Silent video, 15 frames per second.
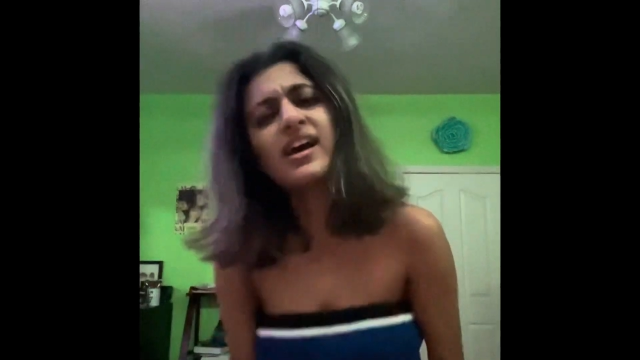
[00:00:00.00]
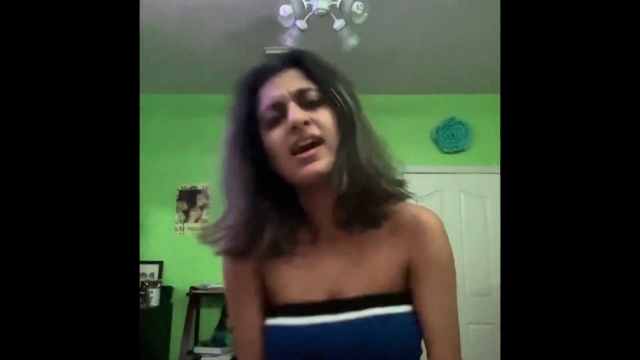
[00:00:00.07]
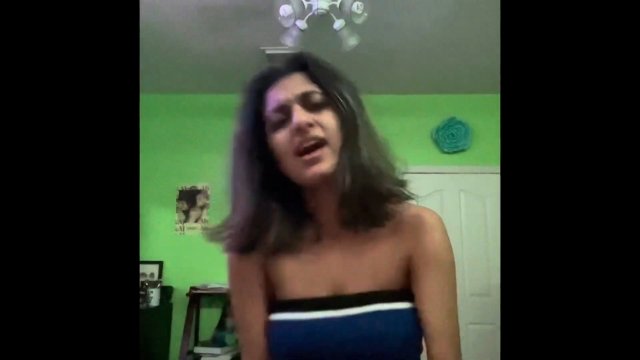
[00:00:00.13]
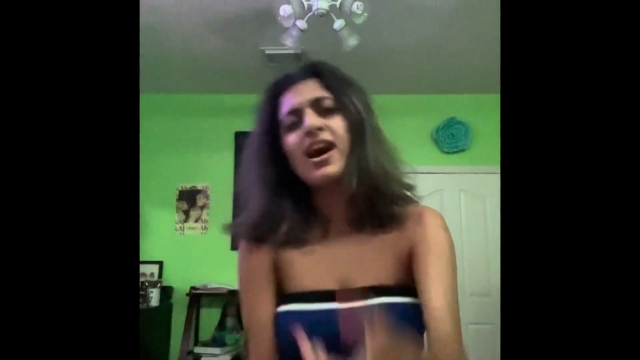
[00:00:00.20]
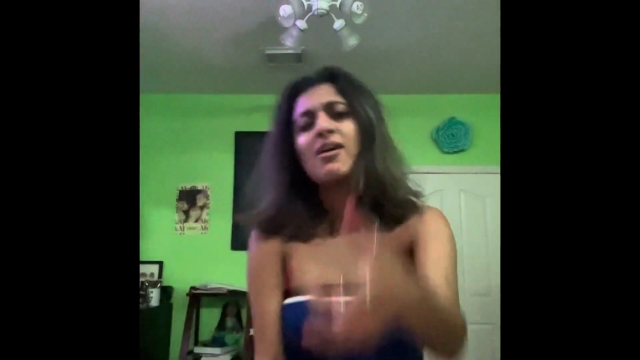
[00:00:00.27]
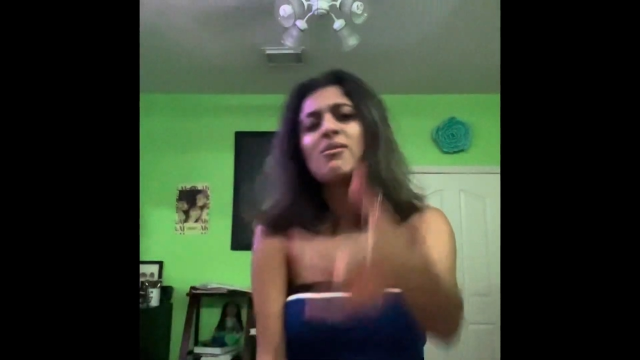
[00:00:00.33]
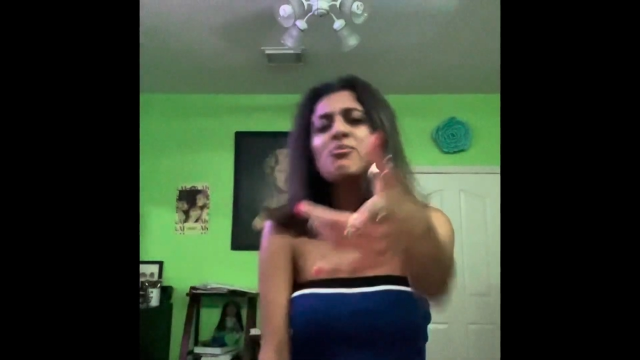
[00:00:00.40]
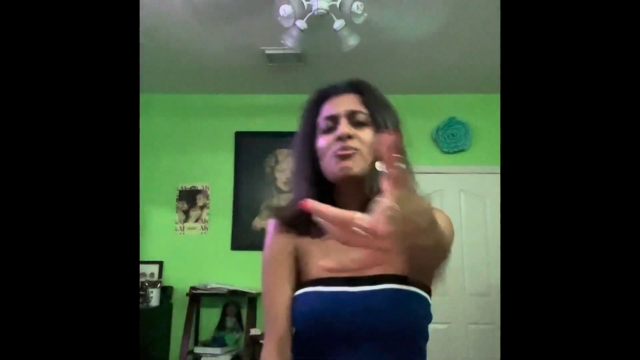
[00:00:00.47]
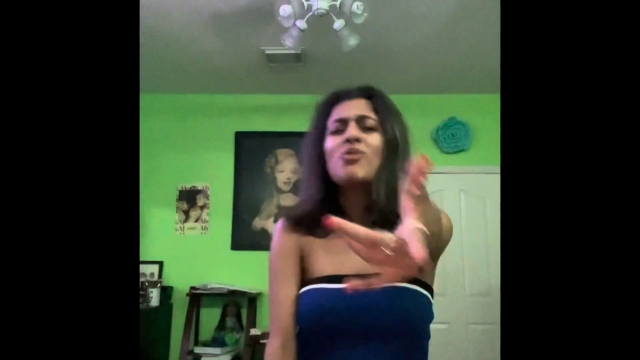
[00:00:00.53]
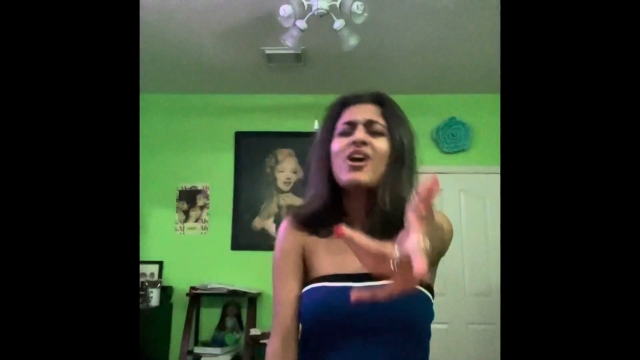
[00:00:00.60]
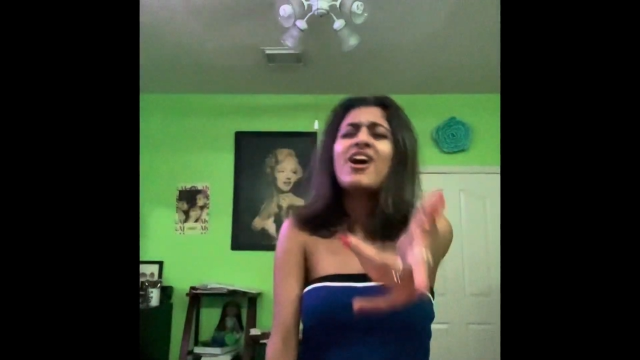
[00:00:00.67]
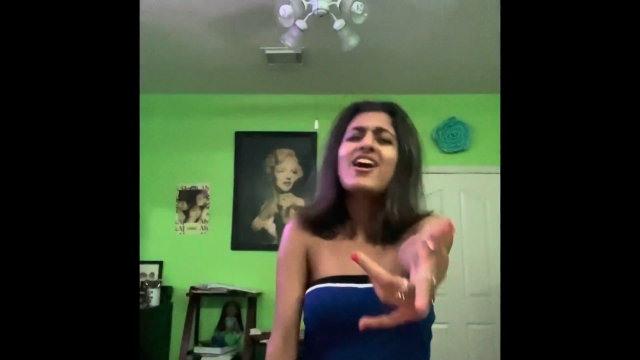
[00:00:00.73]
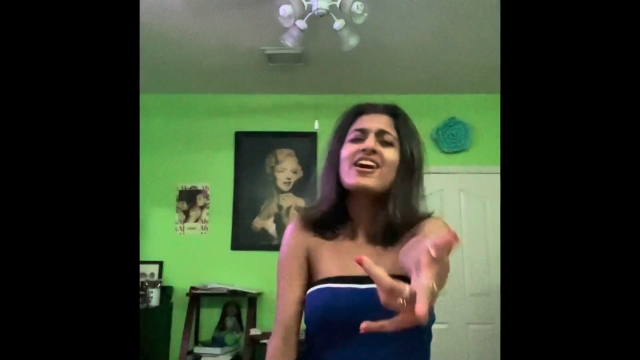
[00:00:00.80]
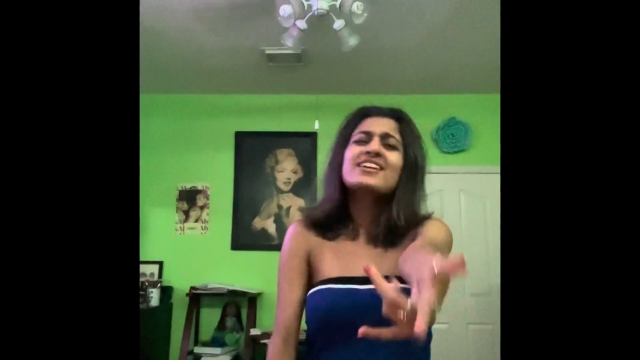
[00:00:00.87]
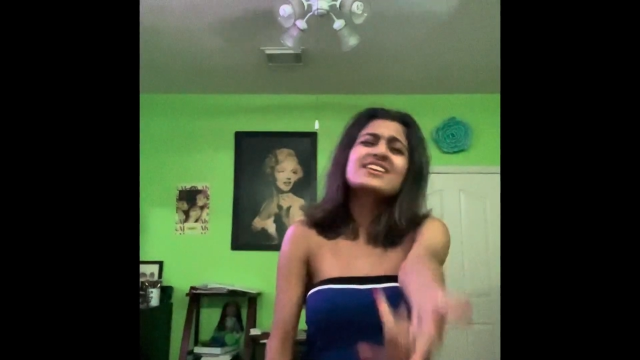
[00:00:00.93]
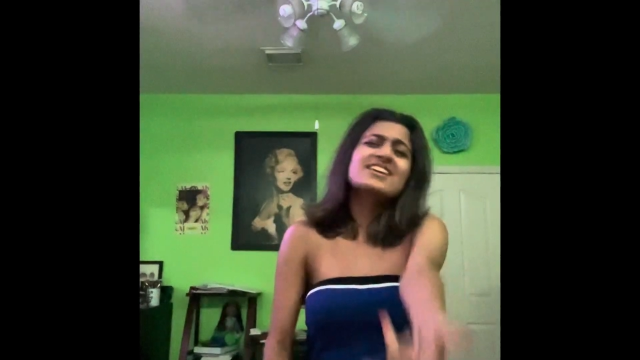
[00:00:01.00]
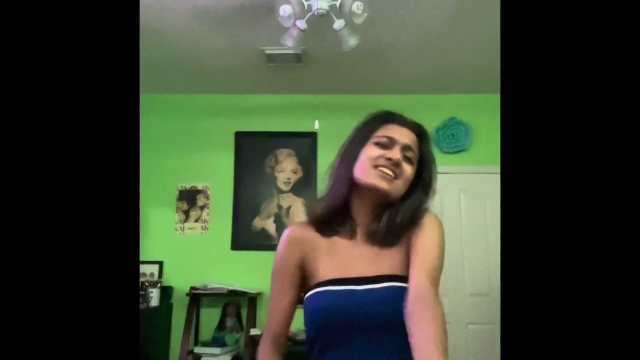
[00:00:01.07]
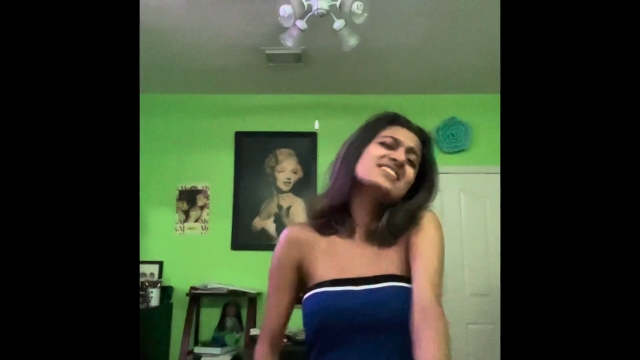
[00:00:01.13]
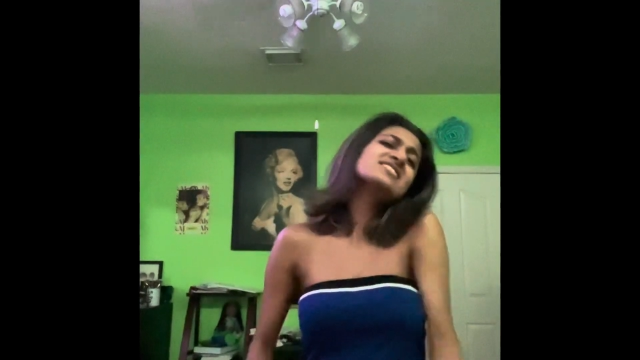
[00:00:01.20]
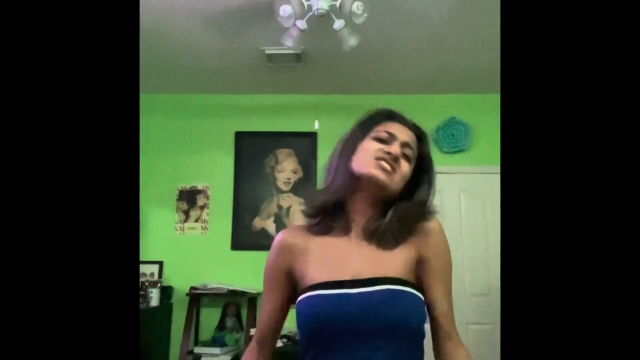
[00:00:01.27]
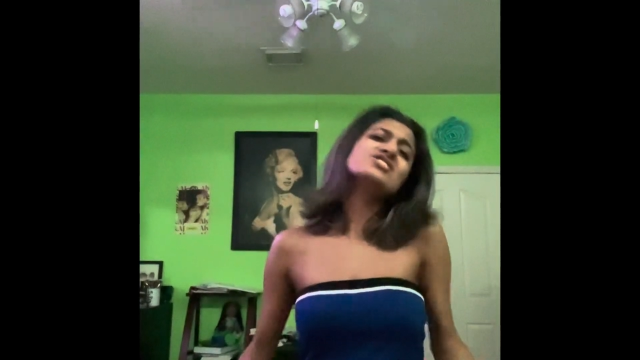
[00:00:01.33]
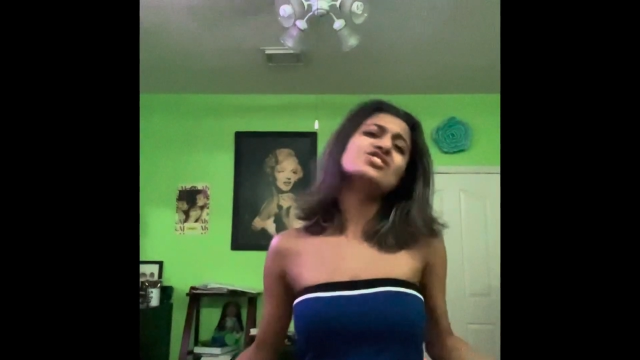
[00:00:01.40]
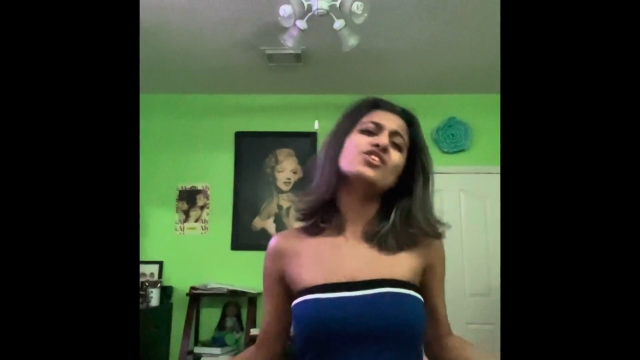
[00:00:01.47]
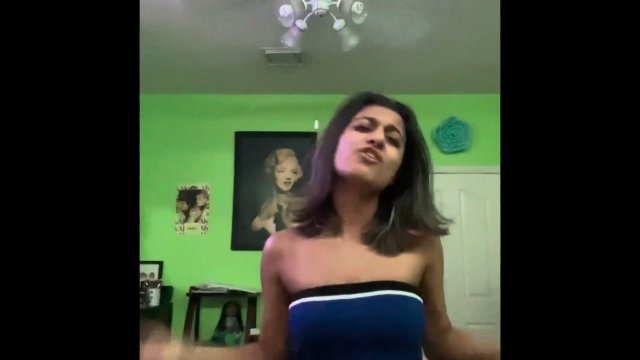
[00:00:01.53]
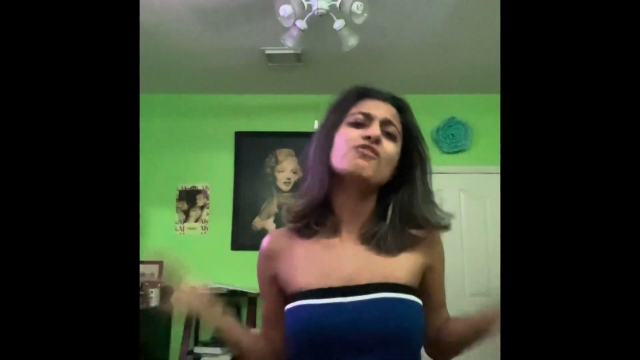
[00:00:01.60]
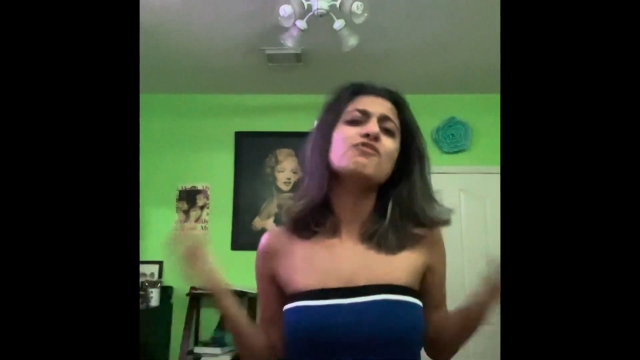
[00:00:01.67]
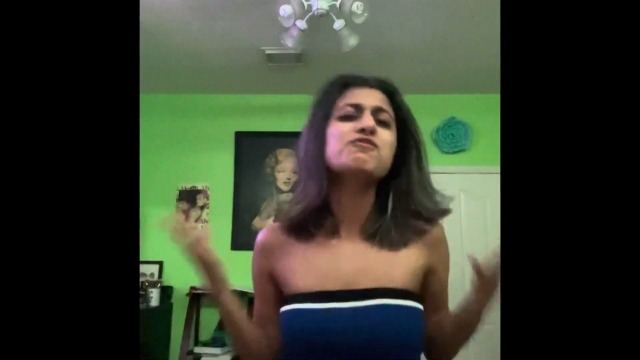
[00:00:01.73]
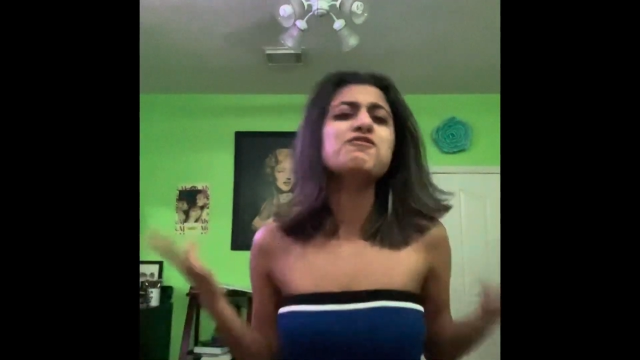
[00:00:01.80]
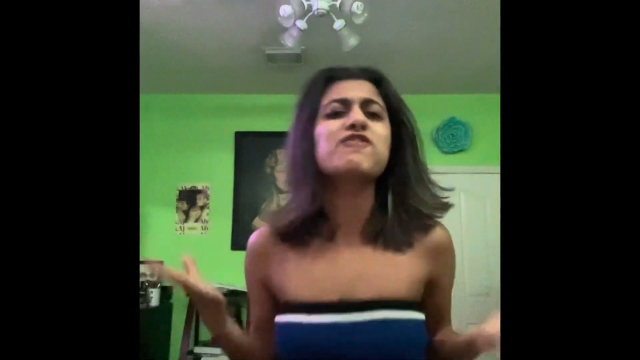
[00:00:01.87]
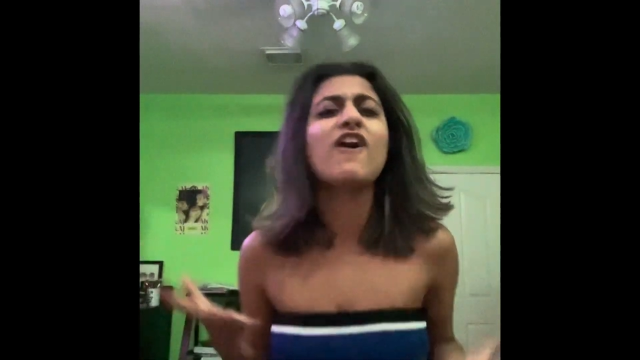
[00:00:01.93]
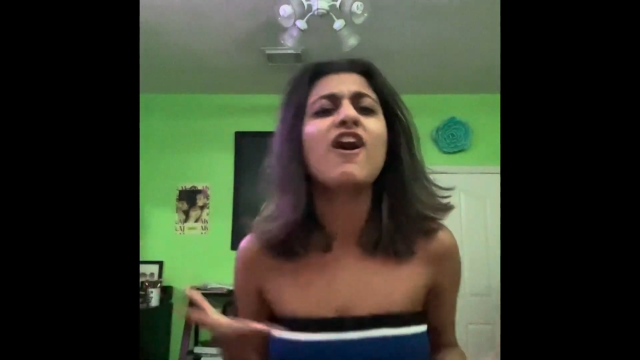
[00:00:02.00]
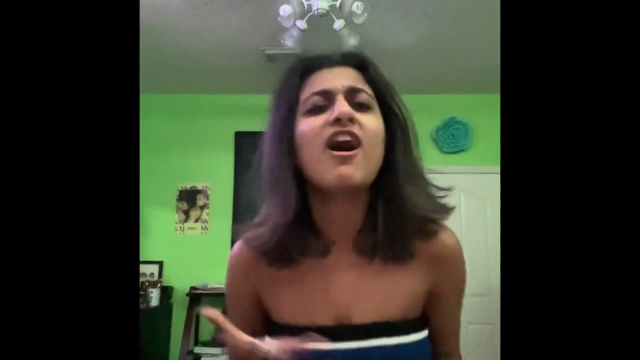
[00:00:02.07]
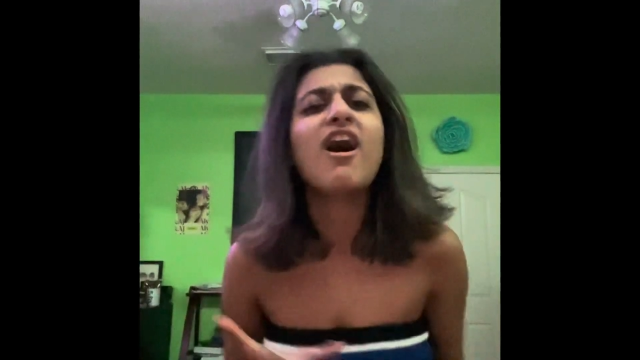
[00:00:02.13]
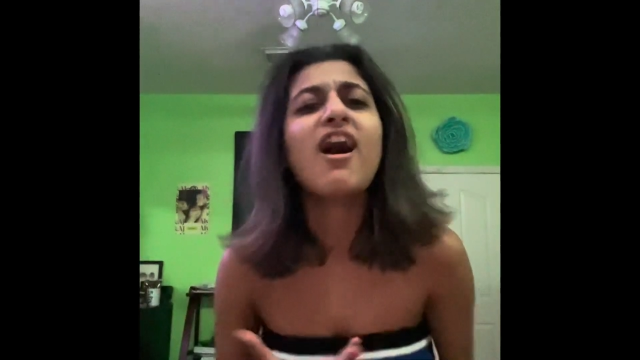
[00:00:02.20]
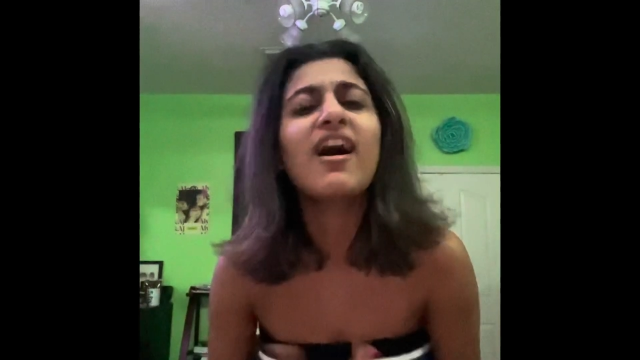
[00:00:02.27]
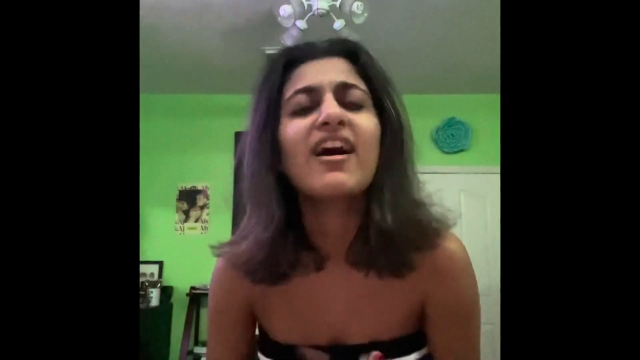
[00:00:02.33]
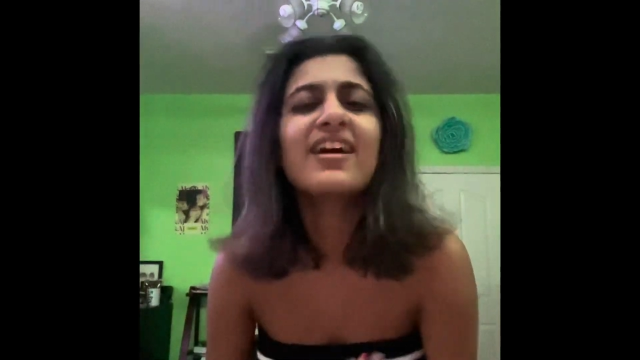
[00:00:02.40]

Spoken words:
I'm working so far,